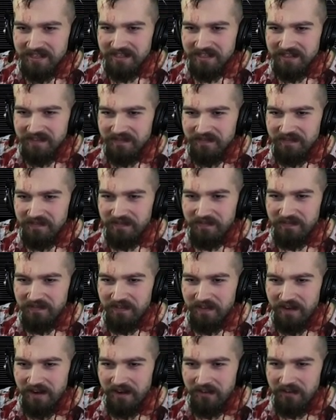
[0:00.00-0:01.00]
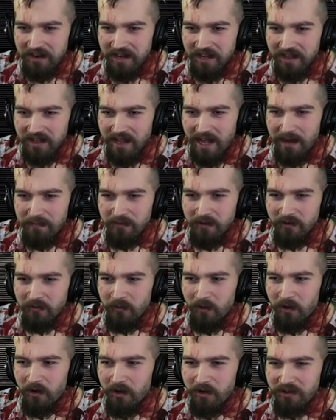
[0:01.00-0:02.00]
a very elaborate
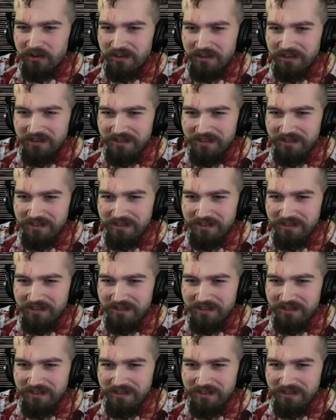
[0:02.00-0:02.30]
ward.